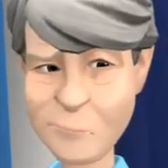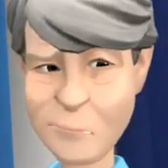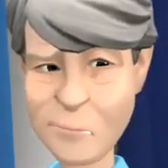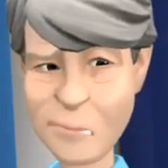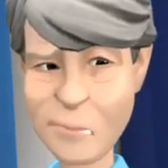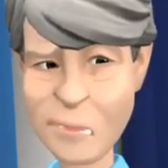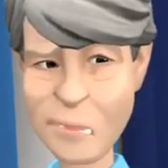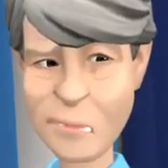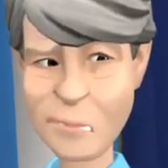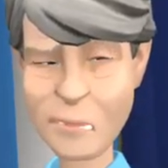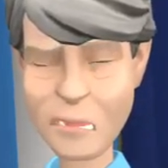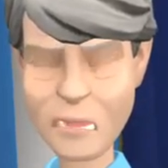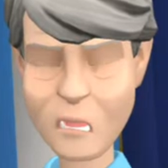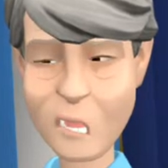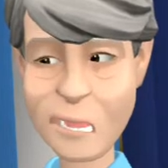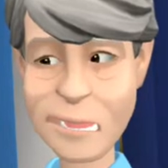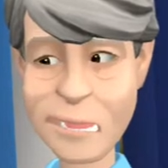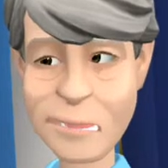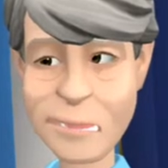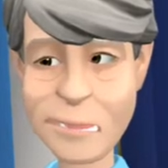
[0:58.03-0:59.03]
I tried to
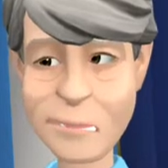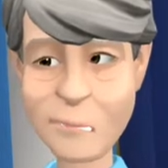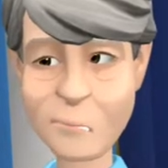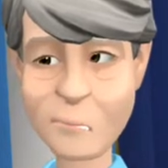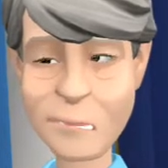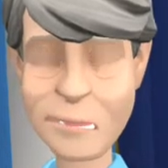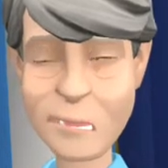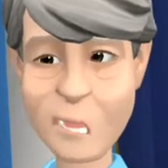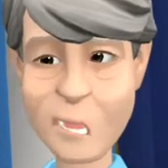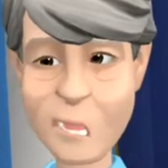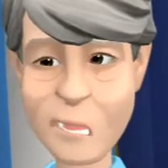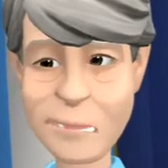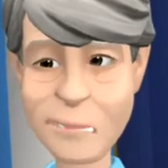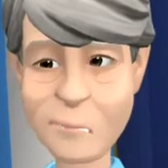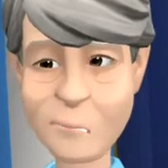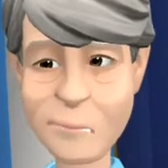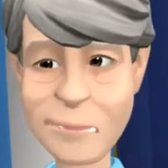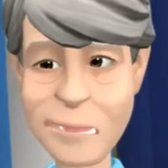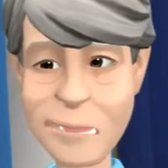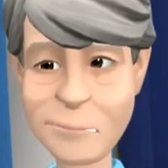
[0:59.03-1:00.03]
get closer to
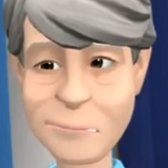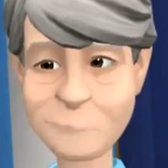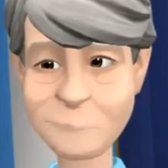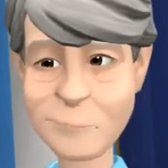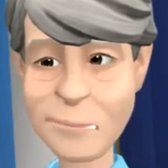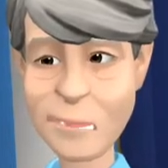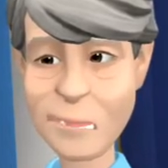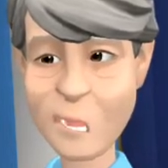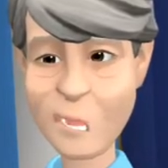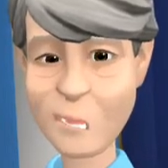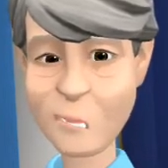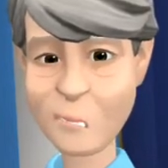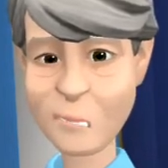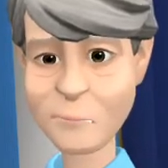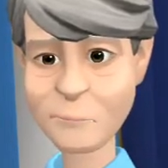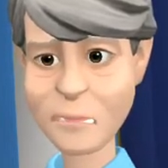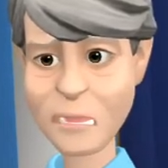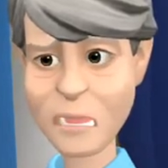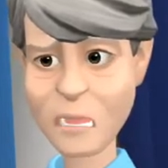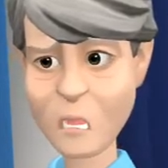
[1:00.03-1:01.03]
Rosie, because her
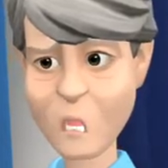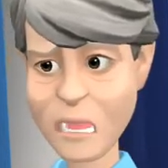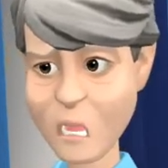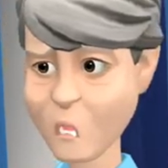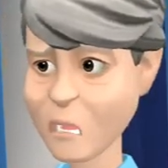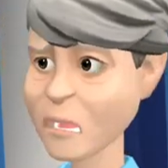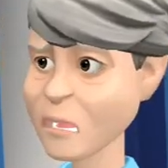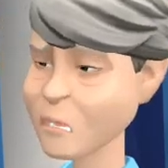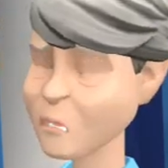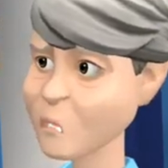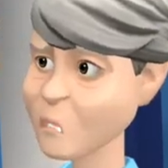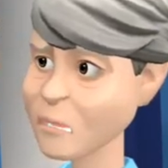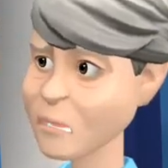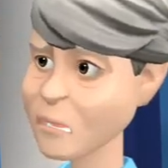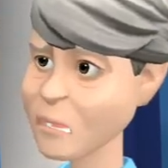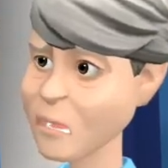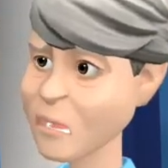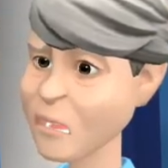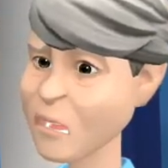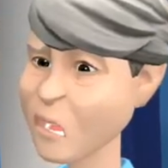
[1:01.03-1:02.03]
mother was a
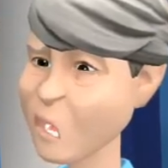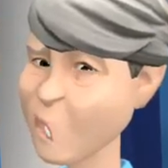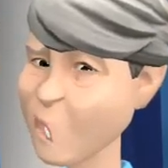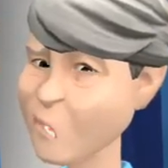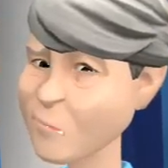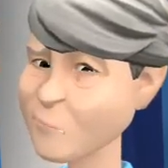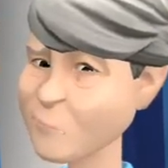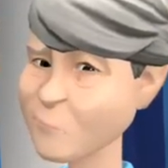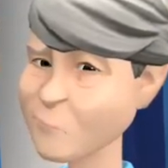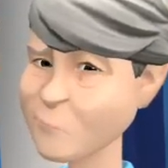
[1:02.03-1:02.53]
low-lying cow.